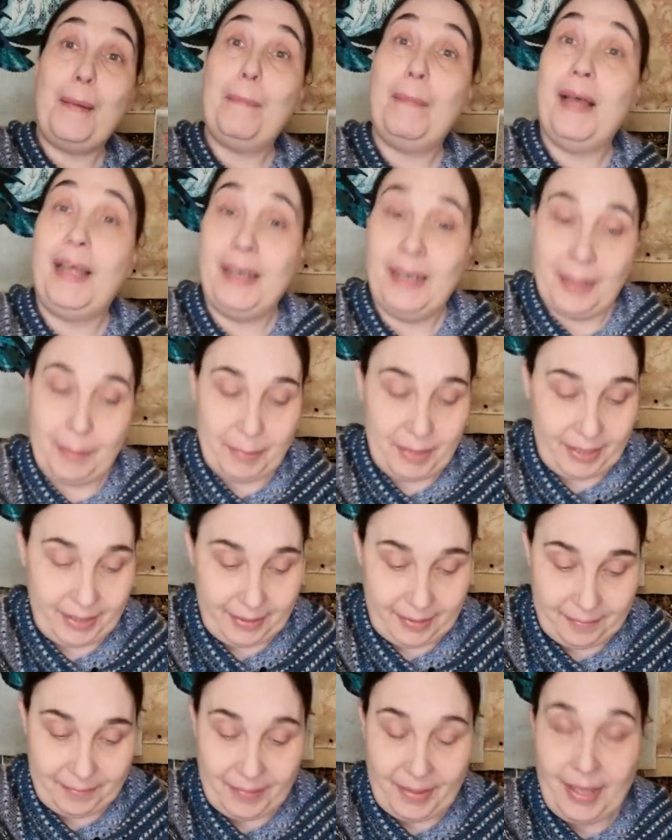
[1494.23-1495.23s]

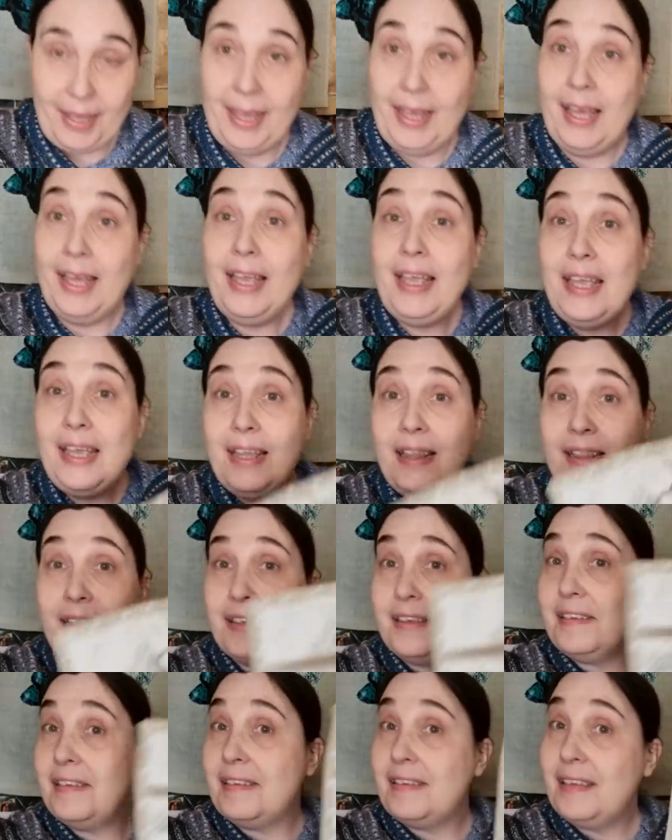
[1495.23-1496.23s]
pandemic in
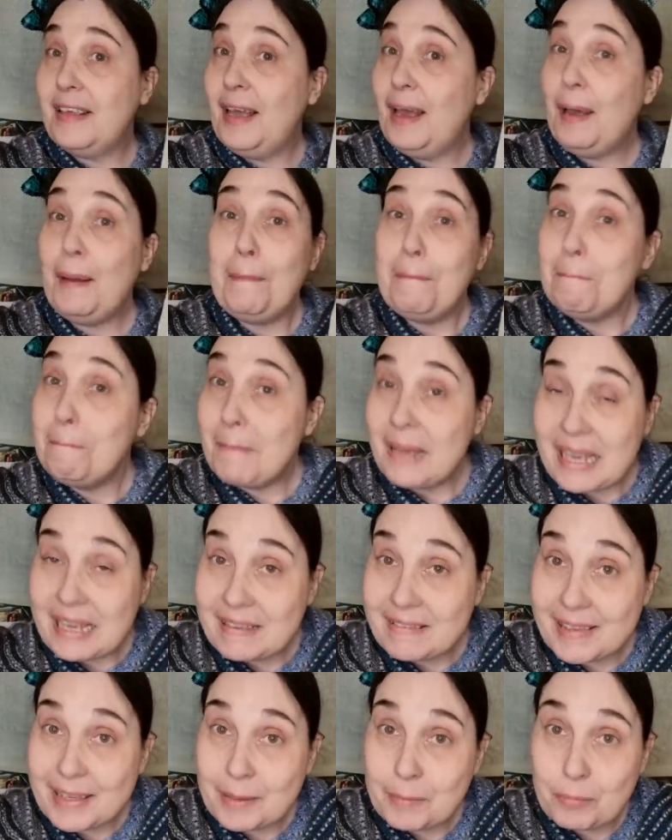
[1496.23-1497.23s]
this
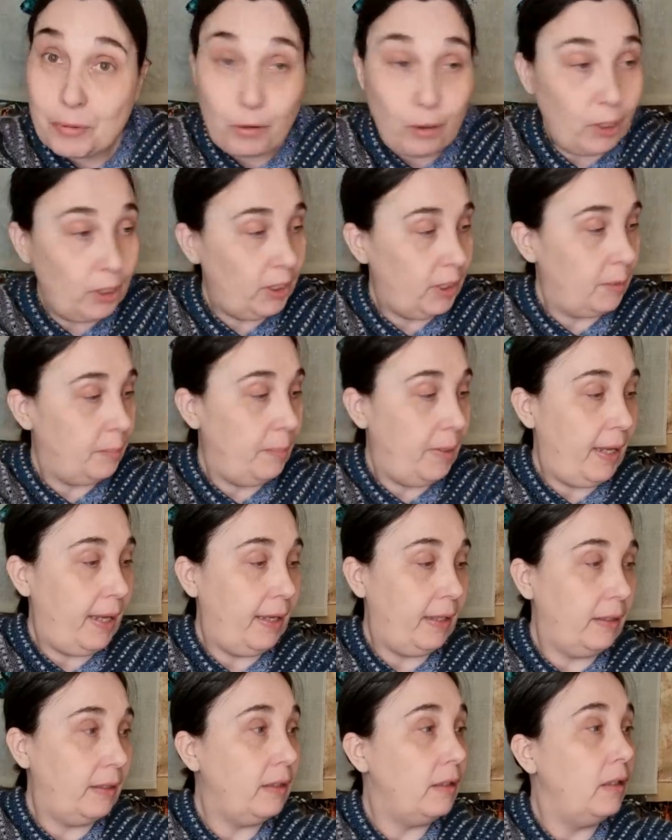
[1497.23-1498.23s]
amazing project
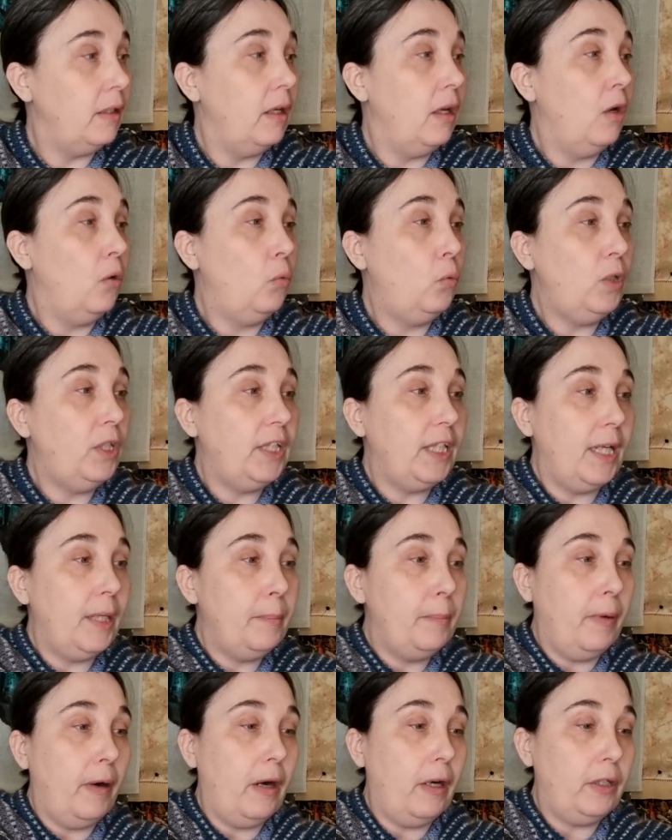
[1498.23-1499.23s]
bag which I
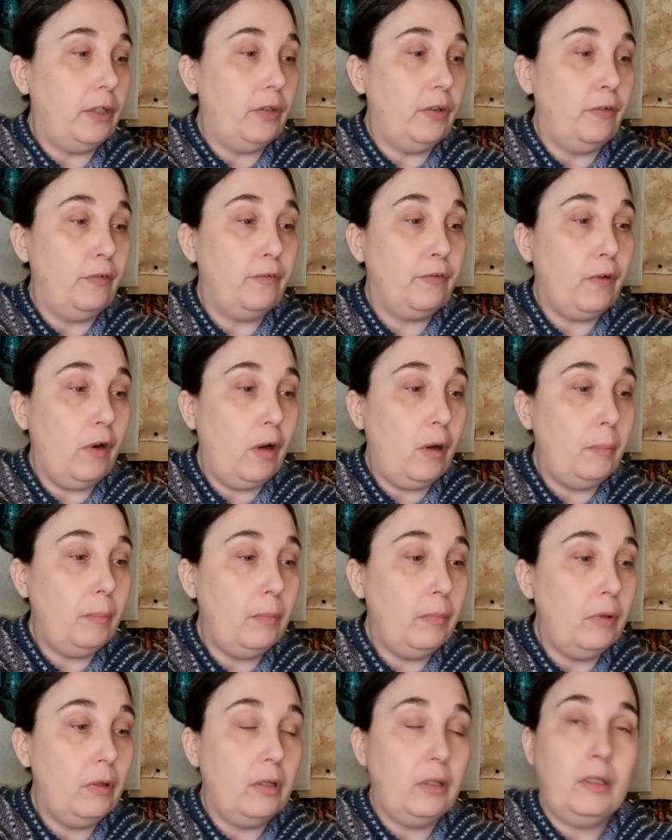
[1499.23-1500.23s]
bought
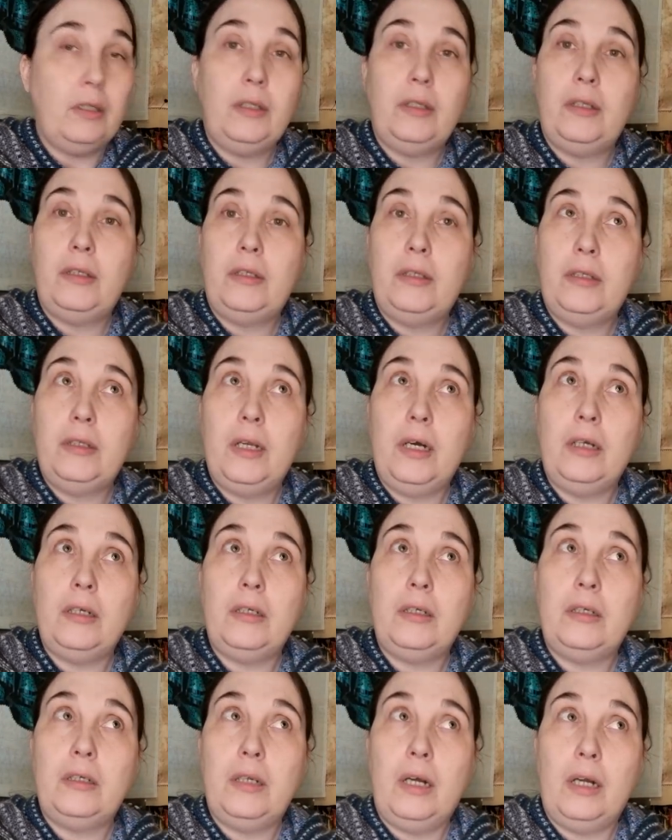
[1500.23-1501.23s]
from dot
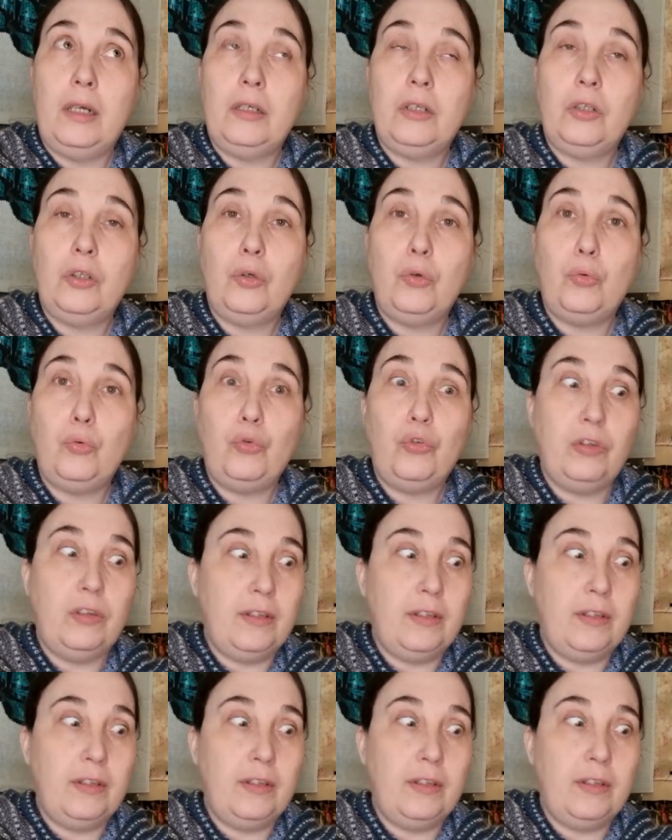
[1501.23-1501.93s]
dot goose